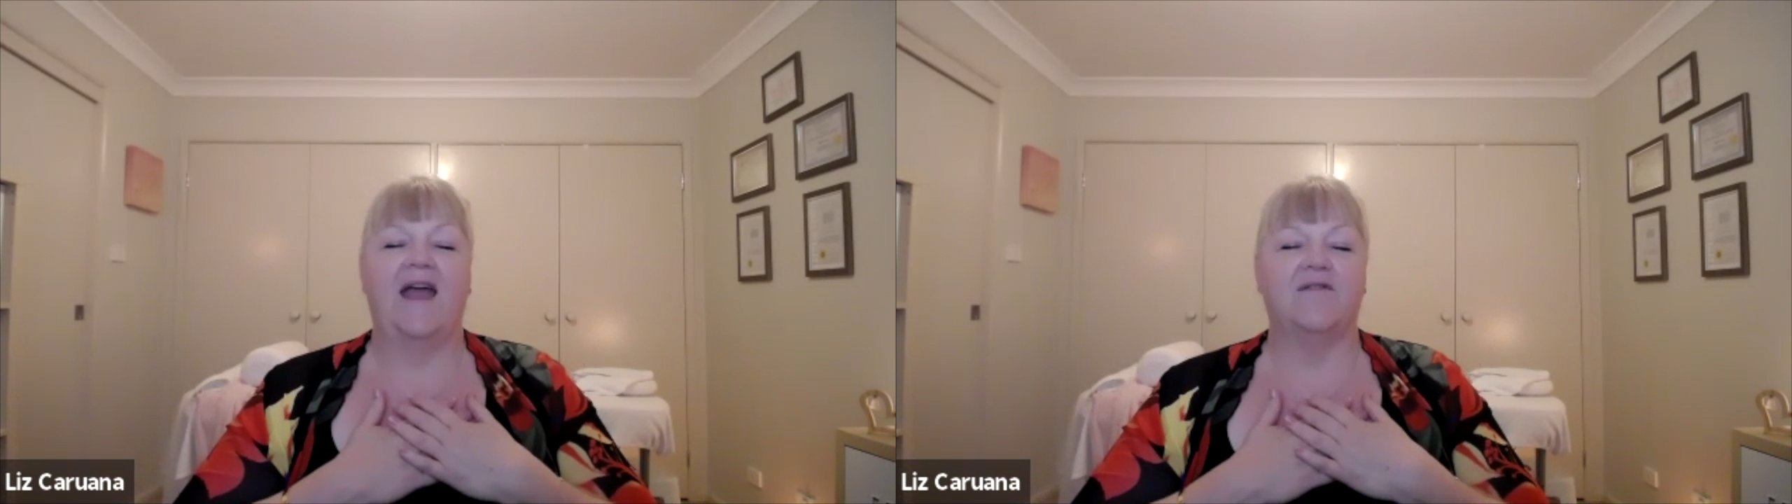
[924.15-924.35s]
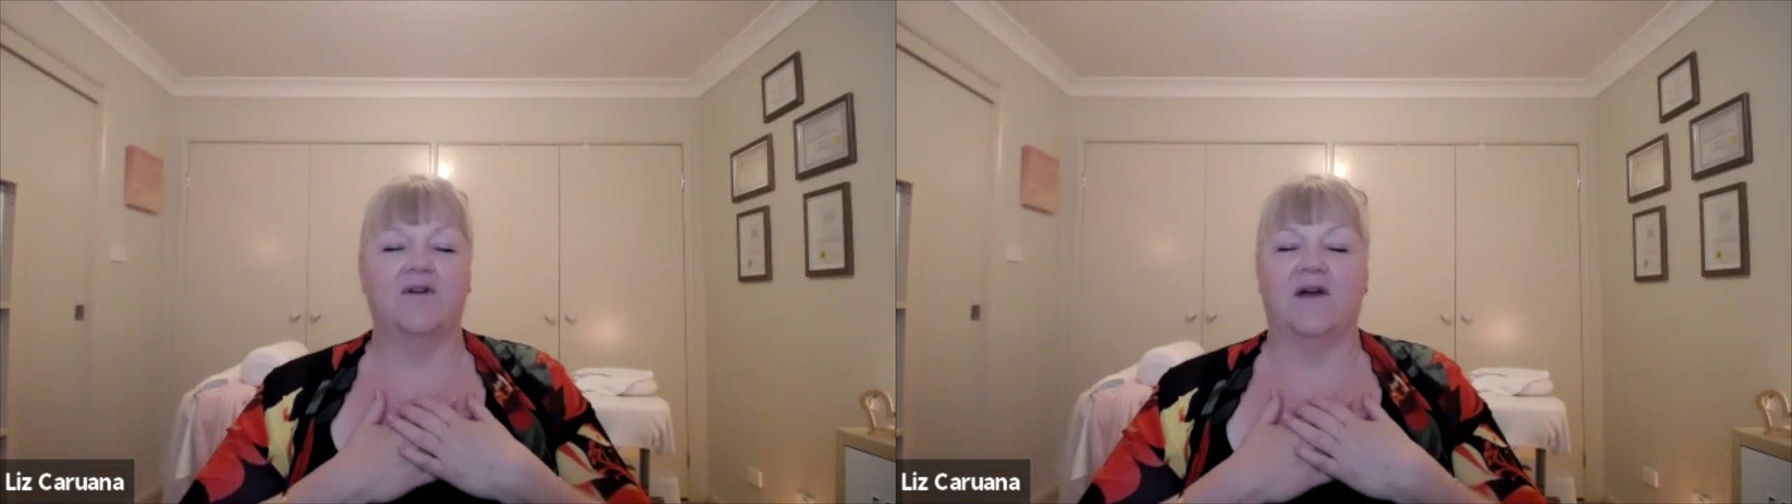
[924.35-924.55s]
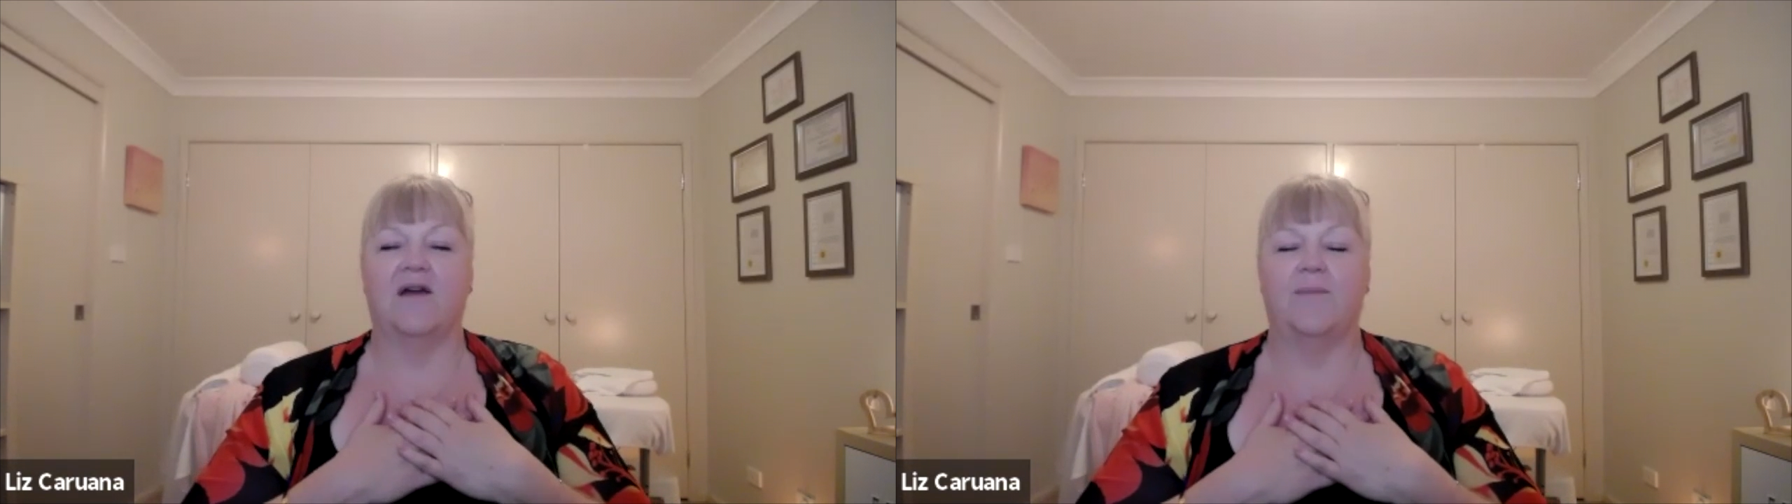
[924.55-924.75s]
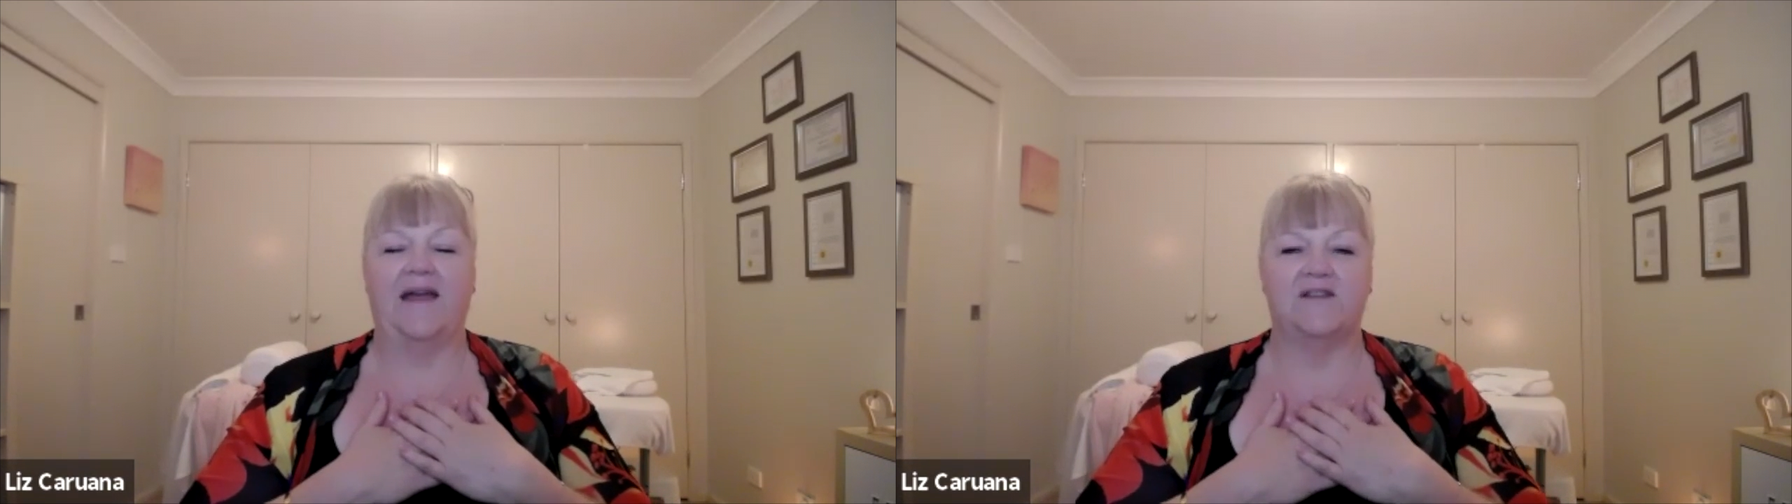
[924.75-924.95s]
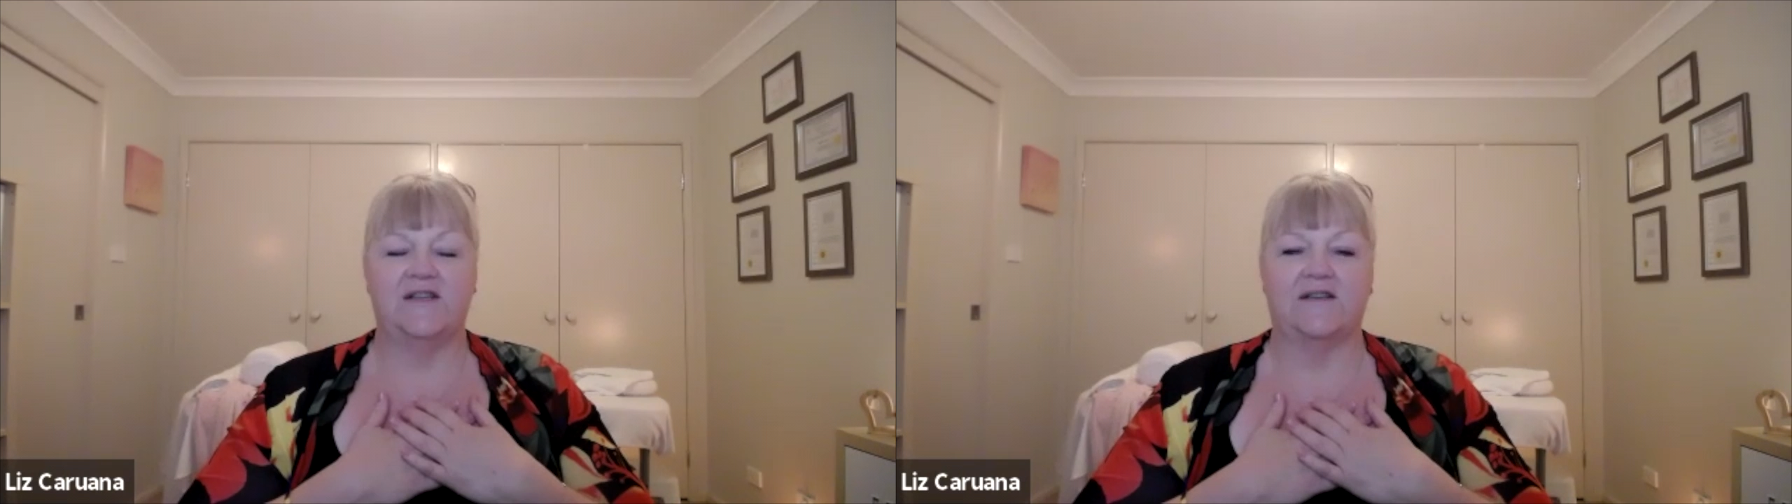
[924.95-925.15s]
ever
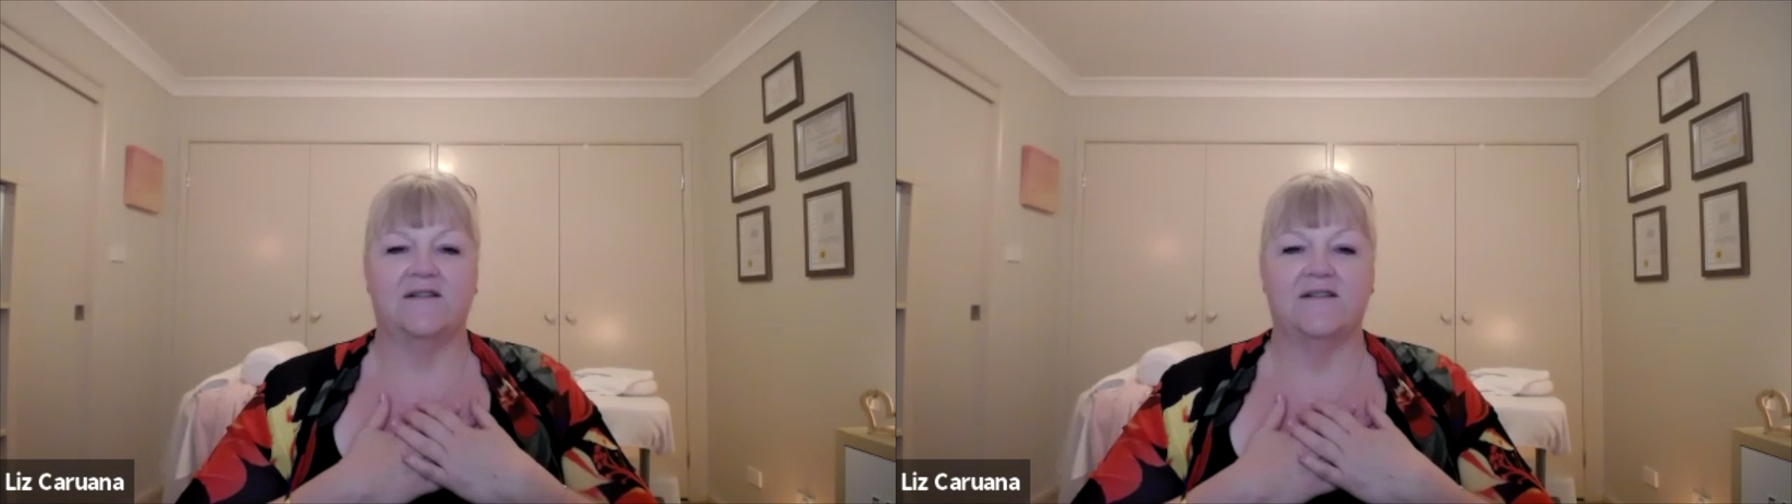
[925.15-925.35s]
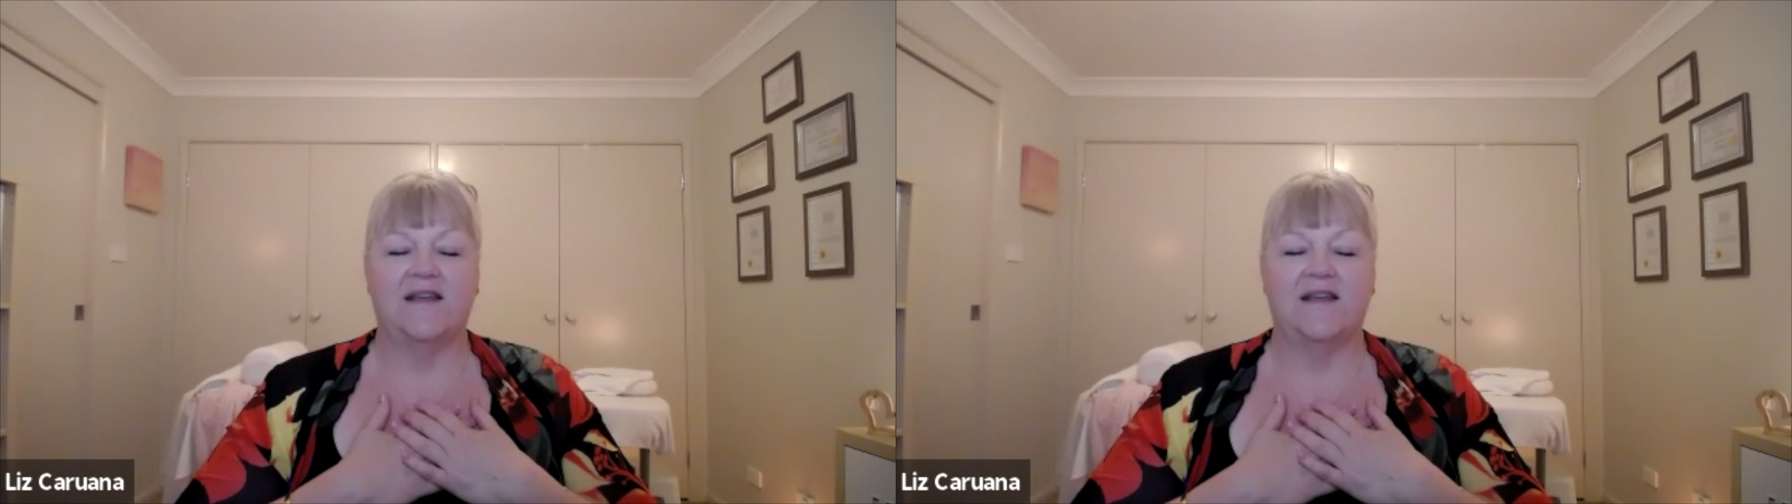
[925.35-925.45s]
imagined